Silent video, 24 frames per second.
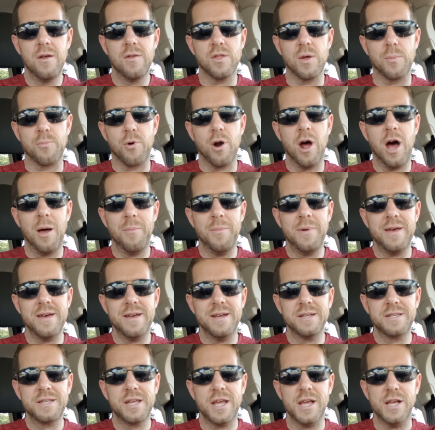The problem
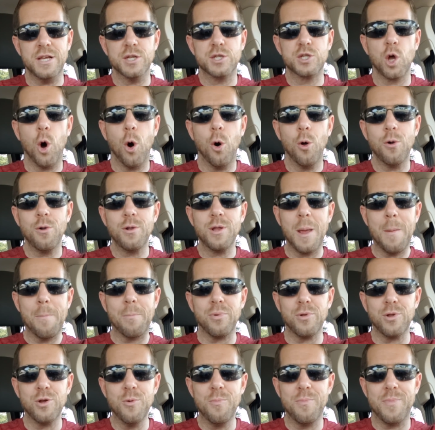is, he's totally
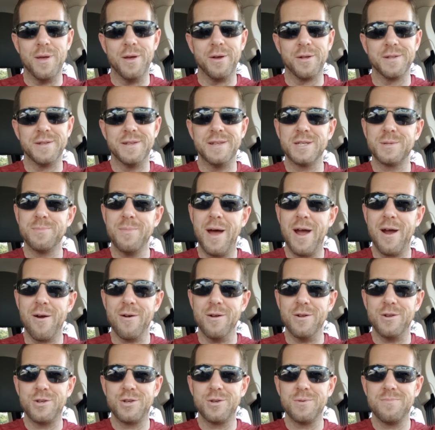blue-pilled in his
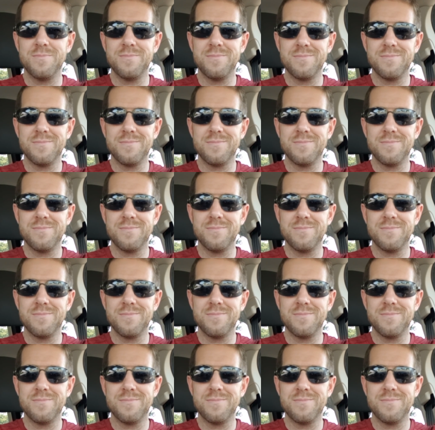marriage.